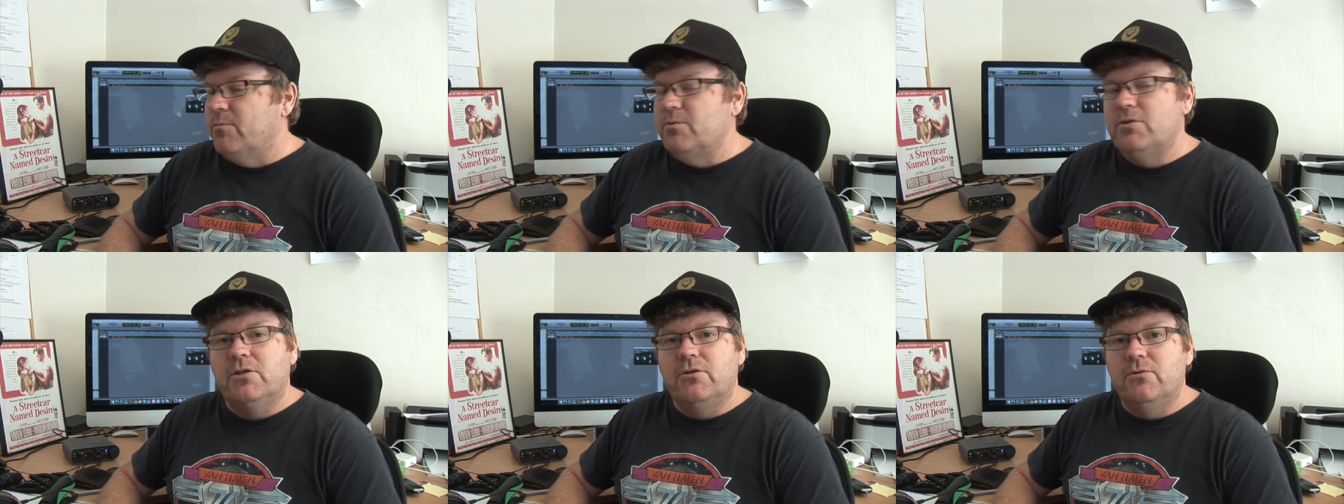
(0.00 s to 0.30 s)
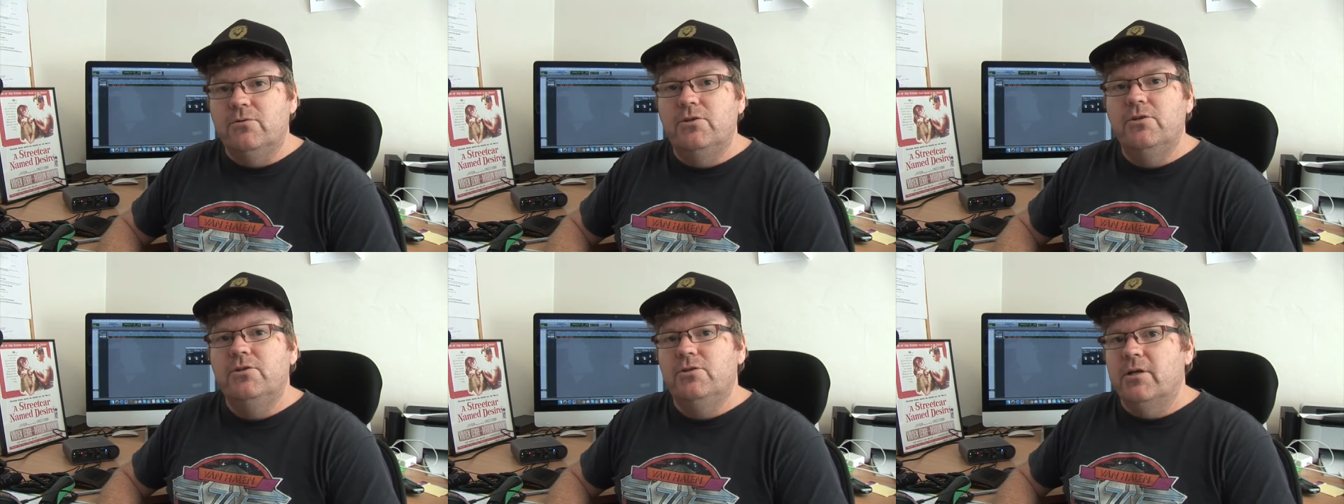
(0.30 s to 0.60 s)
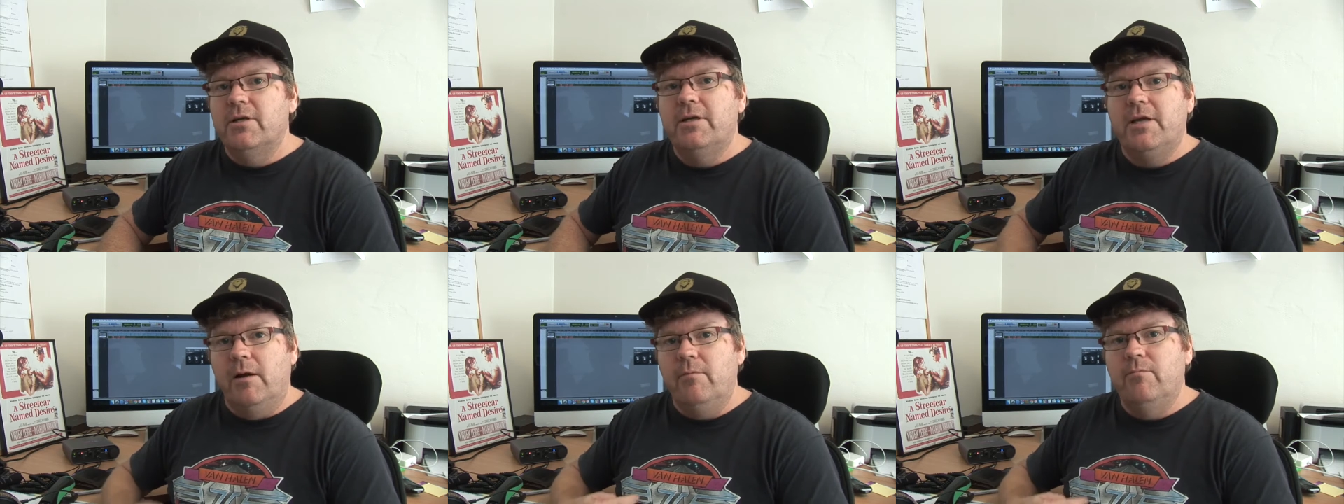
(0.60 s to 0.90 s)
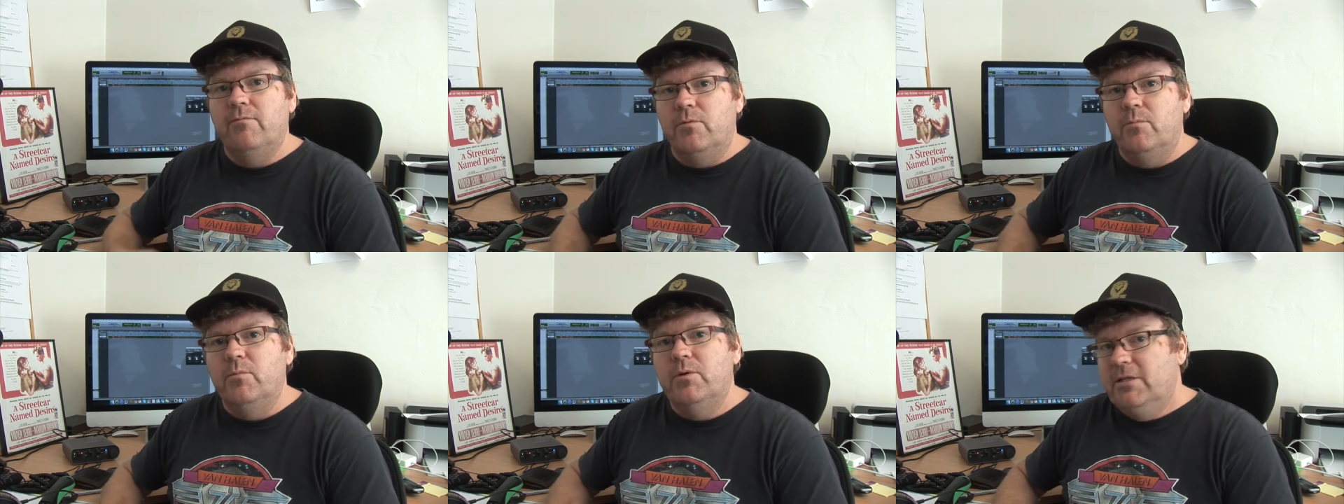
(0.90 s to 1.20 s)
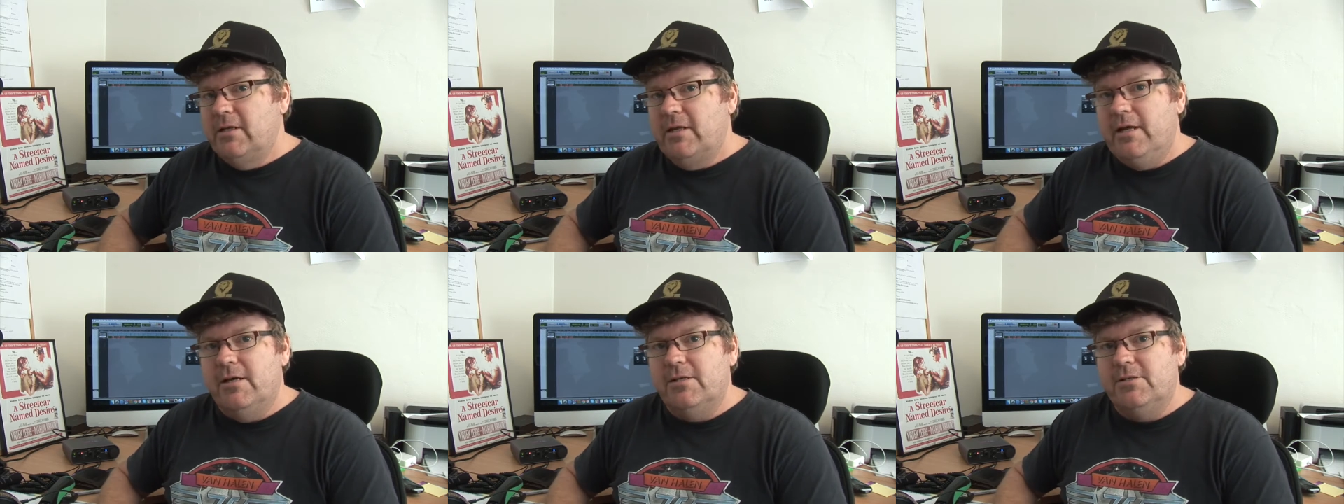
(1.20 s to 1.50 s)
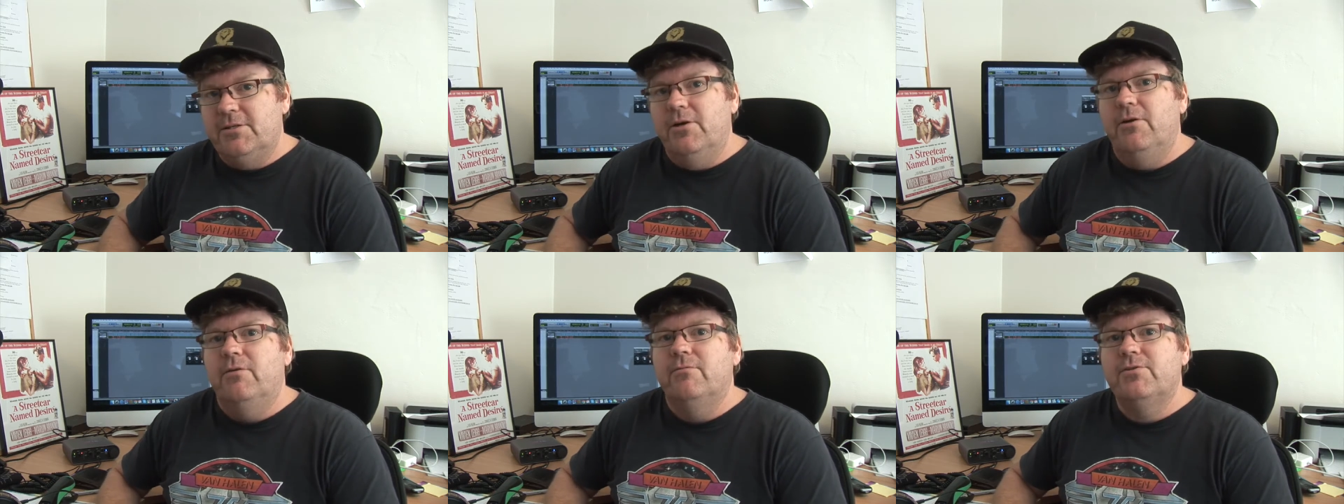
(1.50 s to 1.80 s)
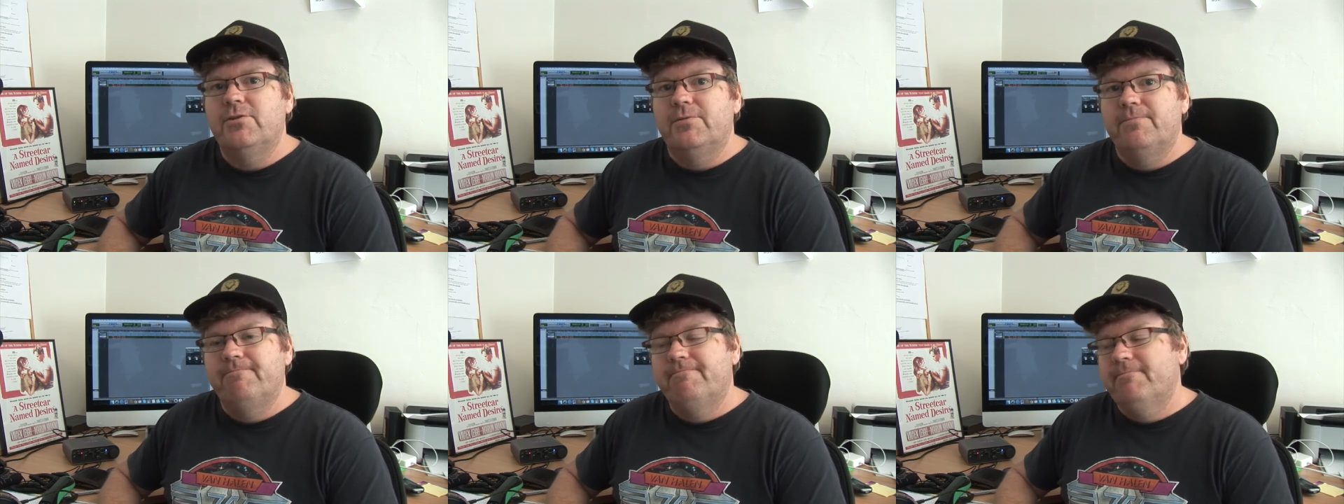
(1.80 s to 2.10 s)
obstacles usually come from within
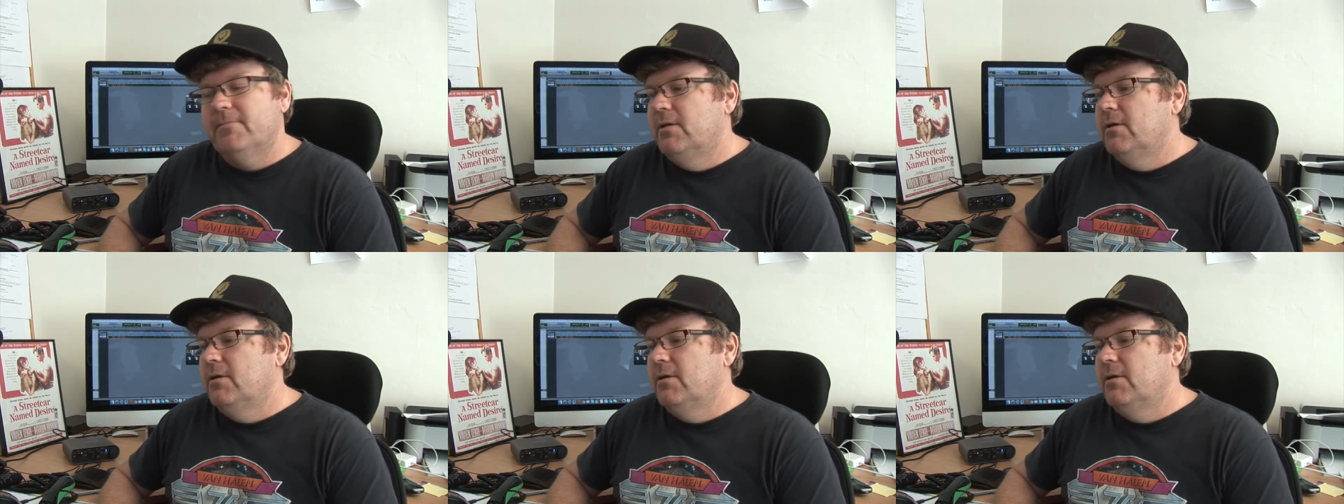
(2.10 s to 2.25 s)
ourselves.